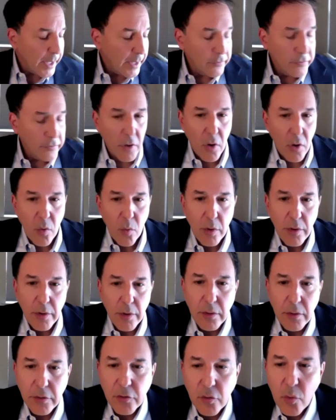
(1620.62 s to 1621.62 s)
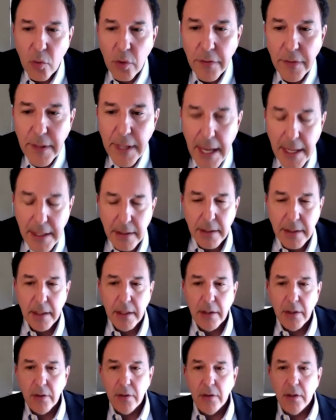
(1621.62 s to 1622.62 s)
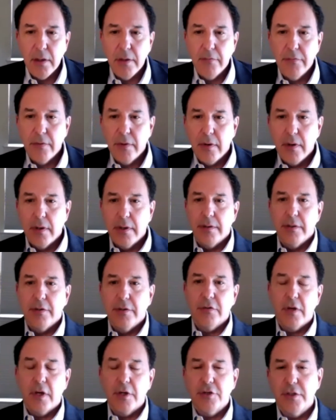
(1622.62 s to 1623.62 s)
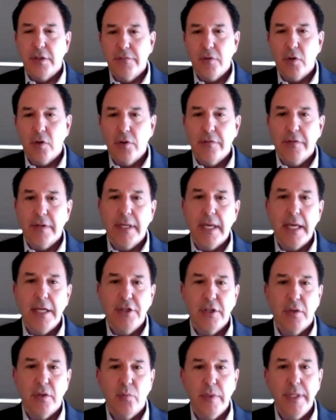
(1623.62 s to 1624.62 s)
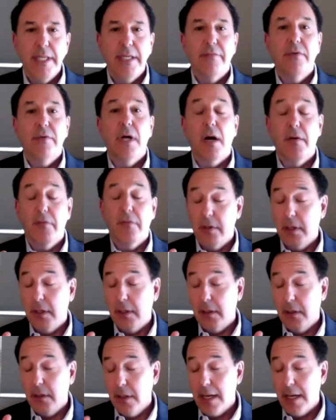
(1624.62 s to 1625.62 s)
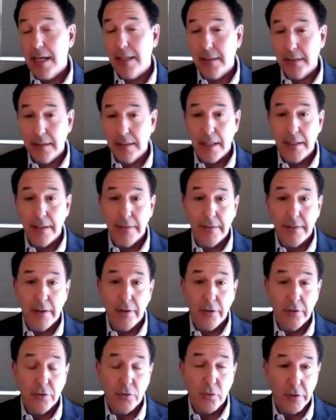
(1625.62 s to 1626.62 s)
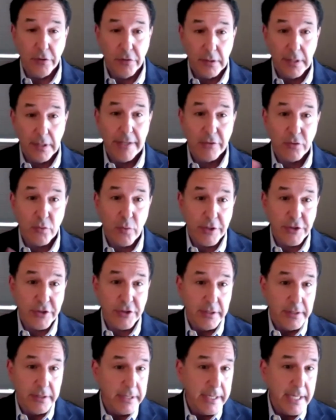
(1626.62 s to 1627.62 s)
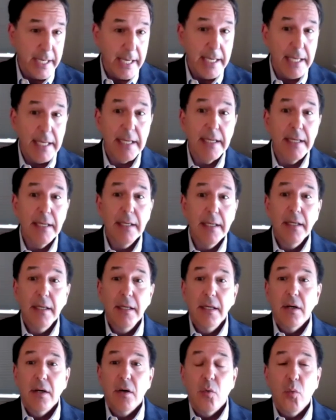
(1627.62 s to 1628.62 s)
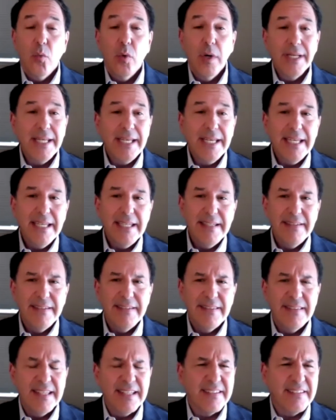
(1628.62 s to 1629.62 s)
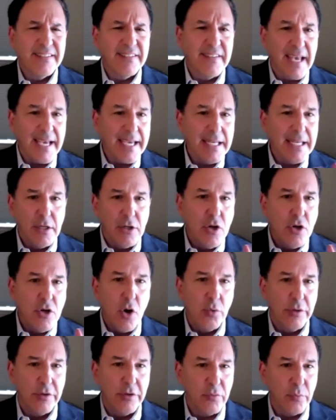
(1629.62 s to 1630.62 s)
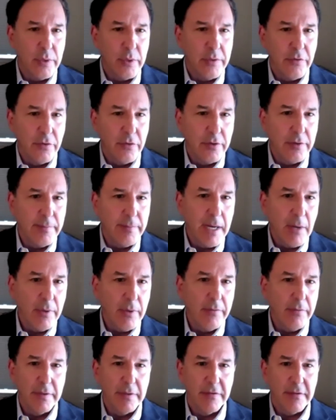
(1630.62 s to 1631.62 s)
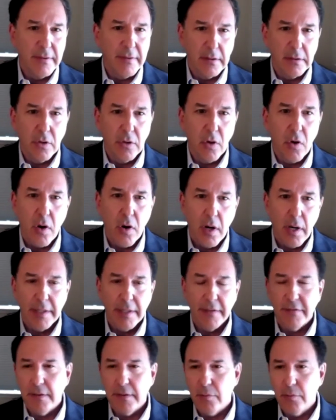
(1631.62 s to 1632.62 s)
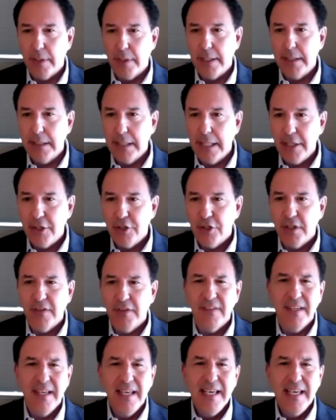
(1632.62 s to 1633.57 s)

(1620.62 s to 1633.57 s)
so we're toward the end here of our discussion of notification. We have covered a lot of territory. So last question of the day, what is this second notice we've heard about? It's in the law, it's in the regulations.